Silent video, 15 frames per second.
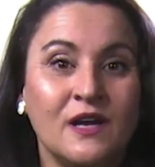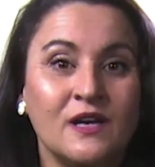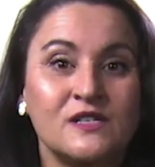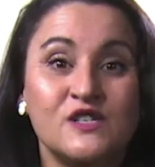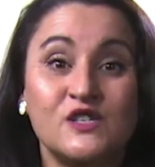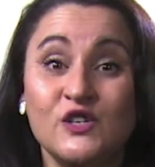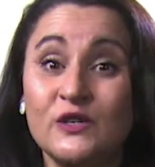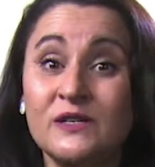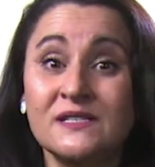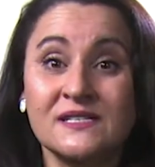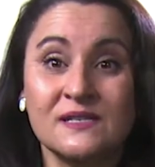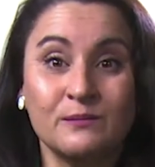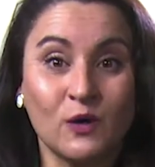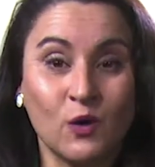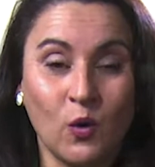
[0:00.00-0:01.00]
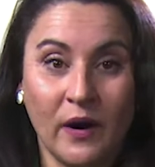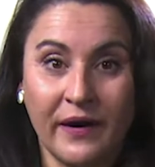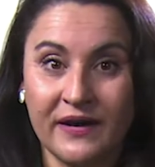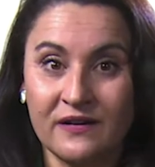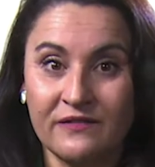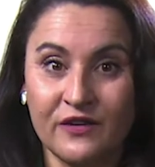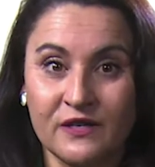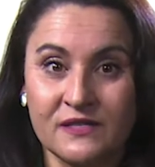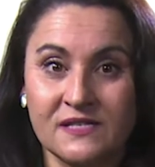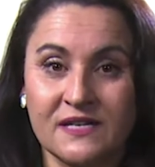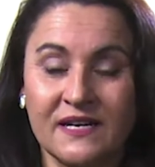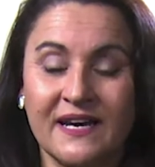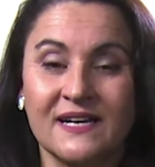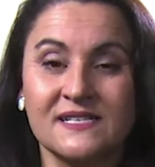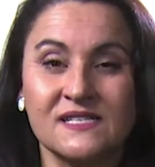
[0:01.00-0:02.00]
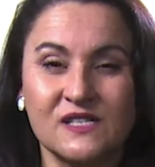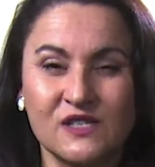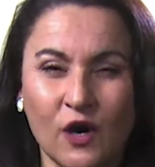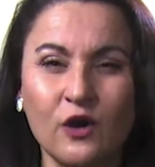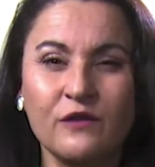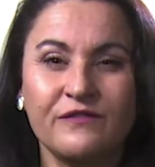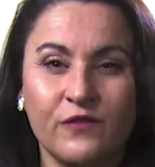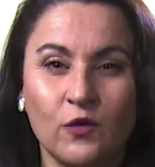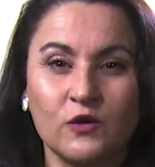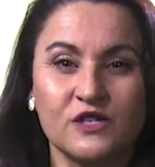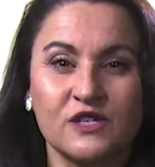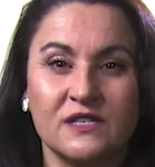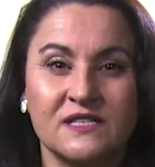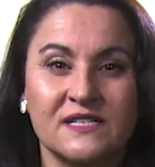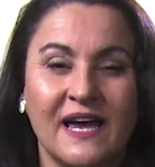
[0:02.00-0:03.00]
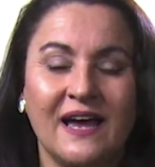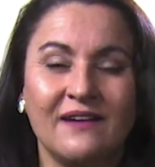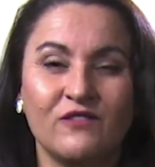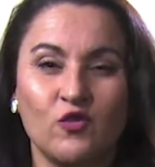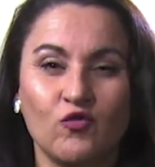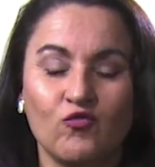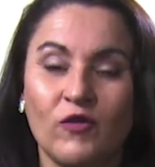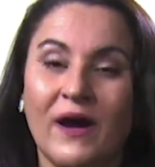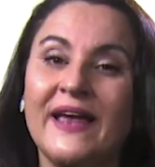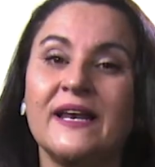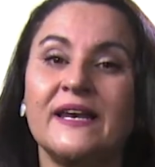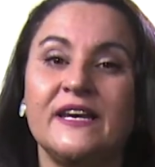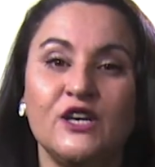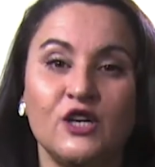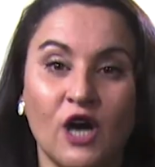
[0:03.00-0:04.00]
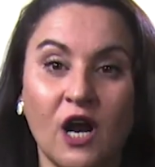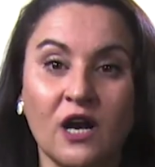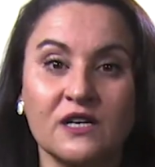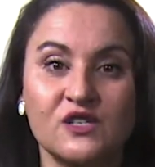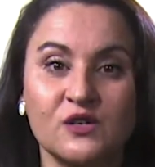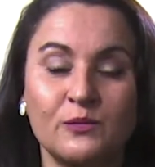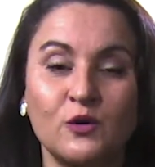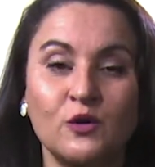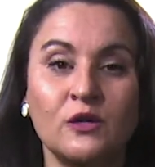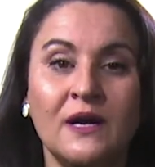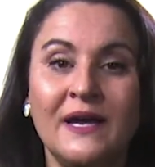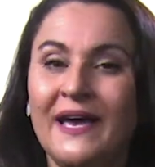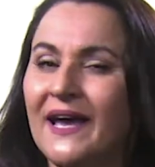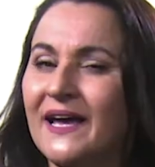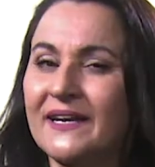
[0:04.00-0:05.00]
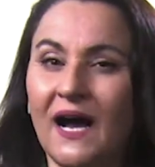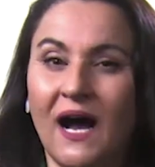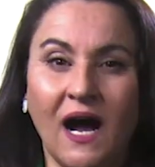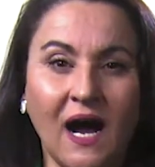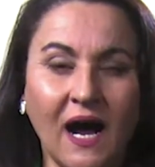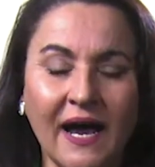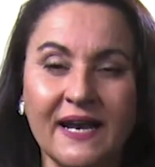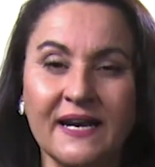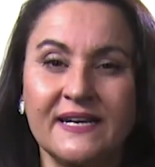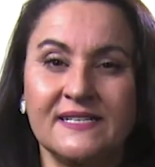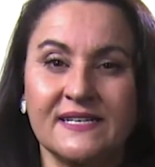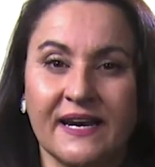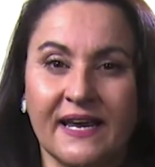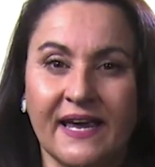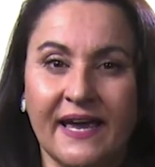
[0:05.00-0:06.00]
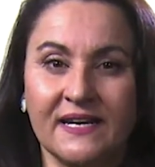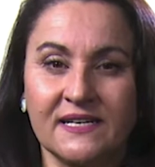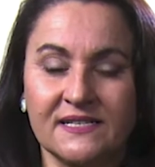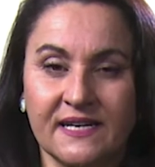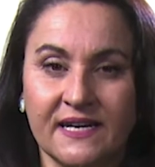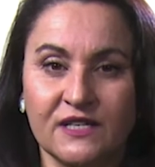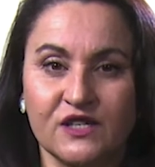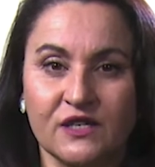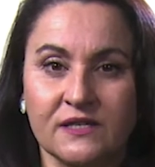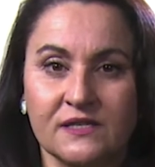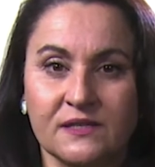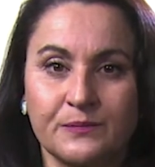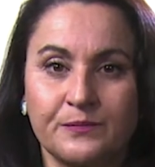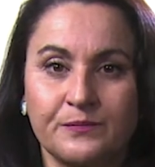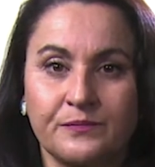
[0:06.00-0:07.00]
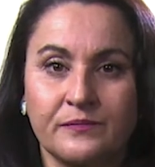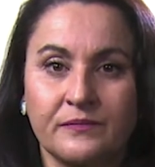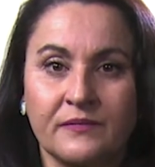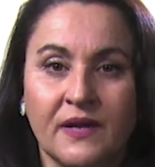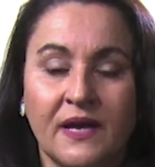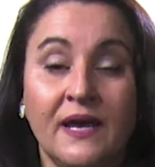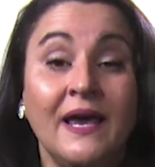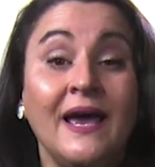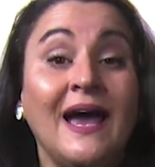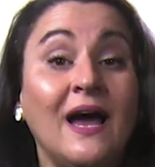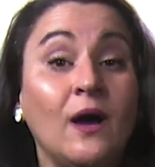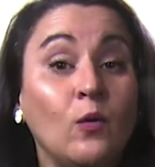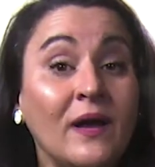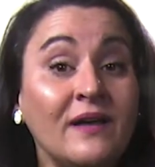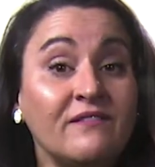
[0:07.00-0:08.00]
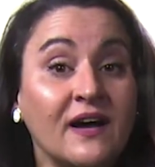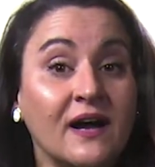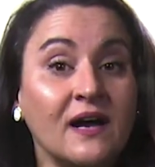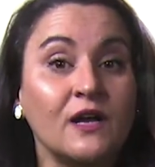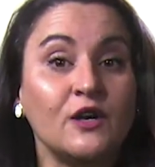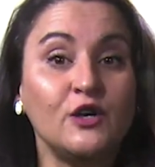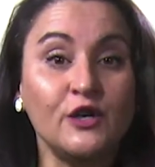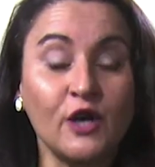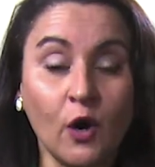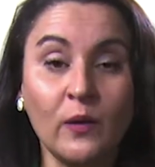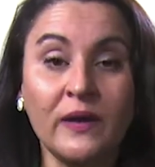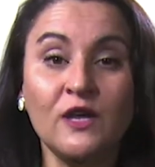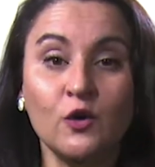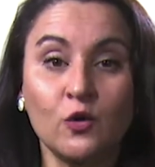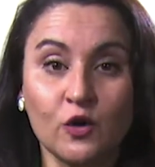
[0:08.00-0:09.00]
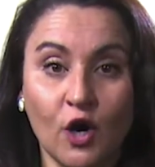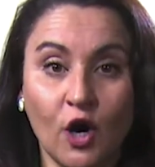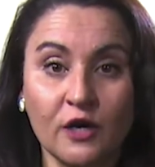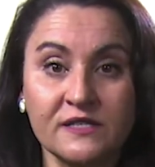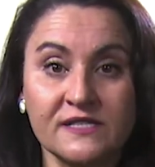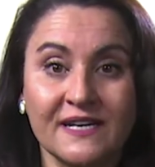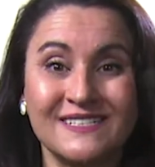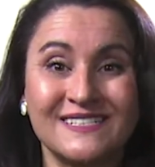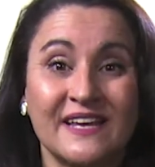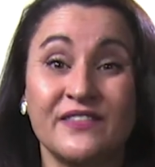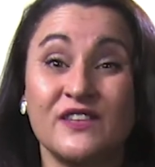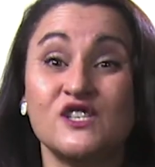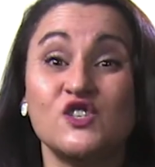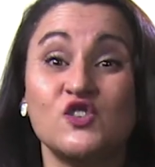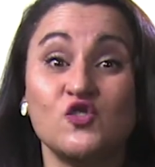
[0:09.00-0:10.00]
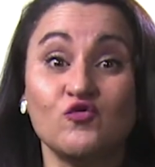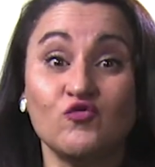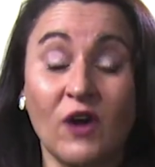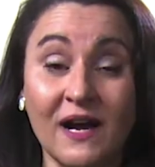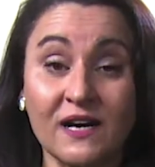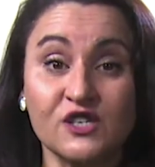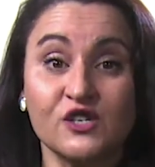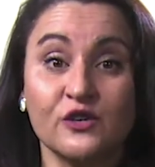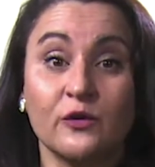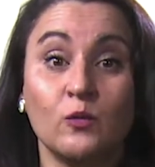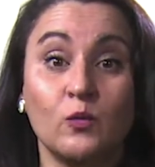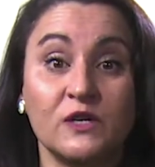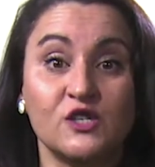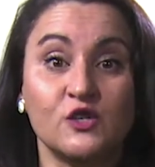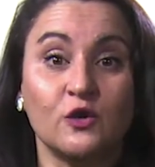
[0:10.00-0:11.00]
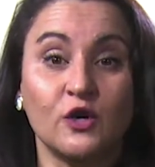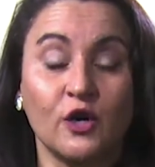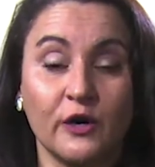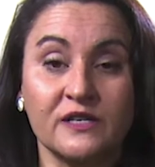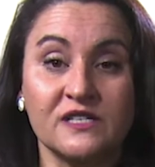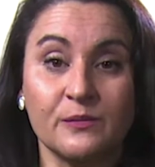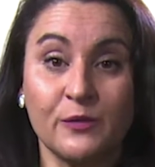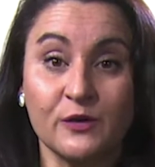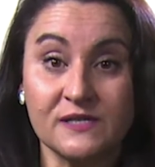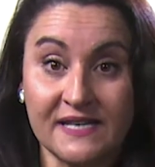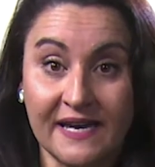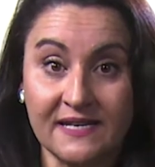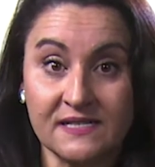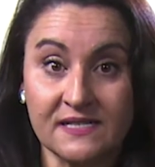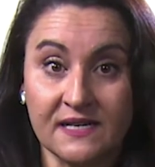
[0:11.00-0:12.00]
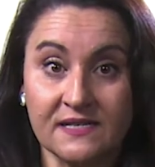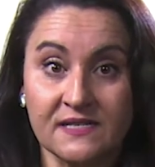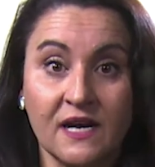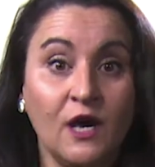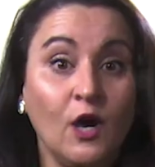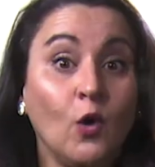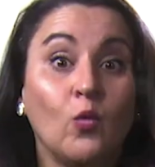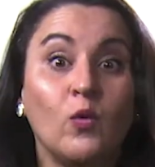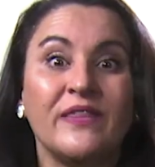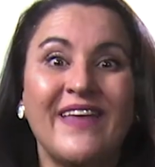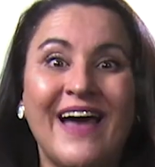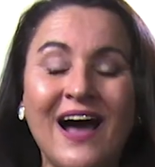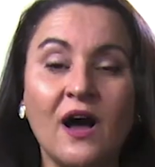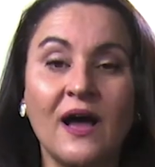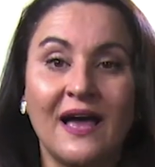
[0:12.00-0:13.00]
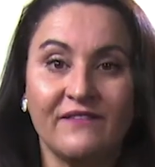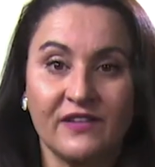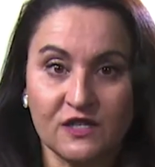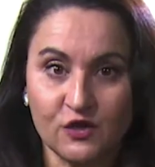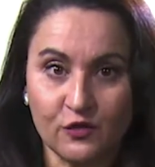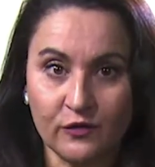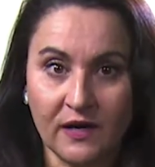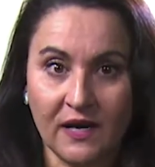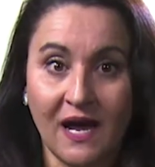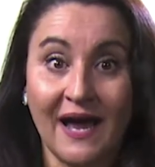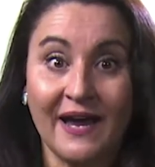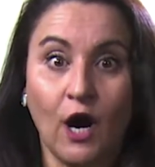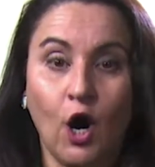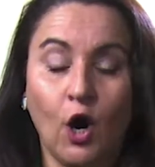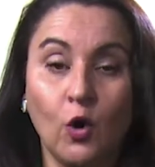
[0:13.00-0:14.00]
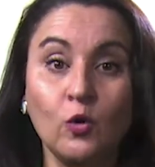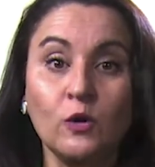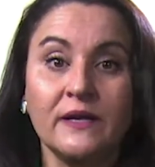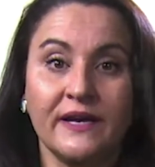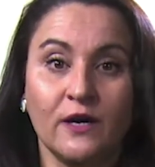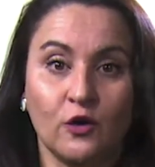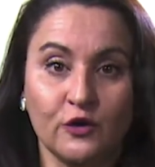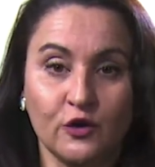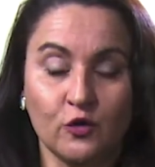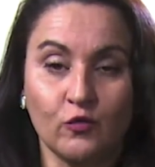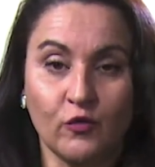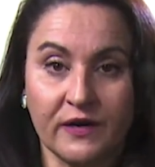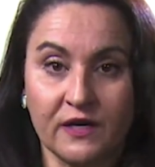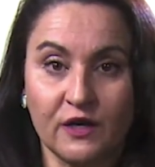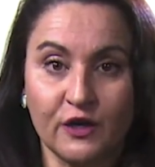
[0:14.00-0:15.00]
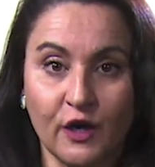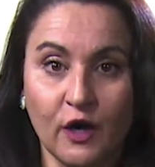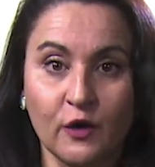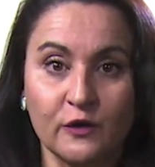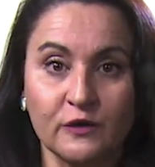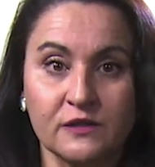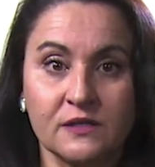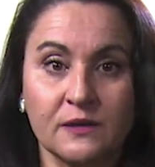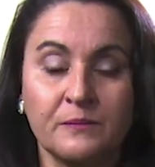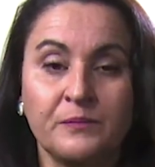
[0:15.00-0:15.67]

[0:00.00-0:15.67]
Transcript: Students at Macquarie University are so fortunate to have greatly knowledgeable and highly dedicated teachers. However, knowing your content and the structure in which you're going to present it without having to rely wholly on your written notes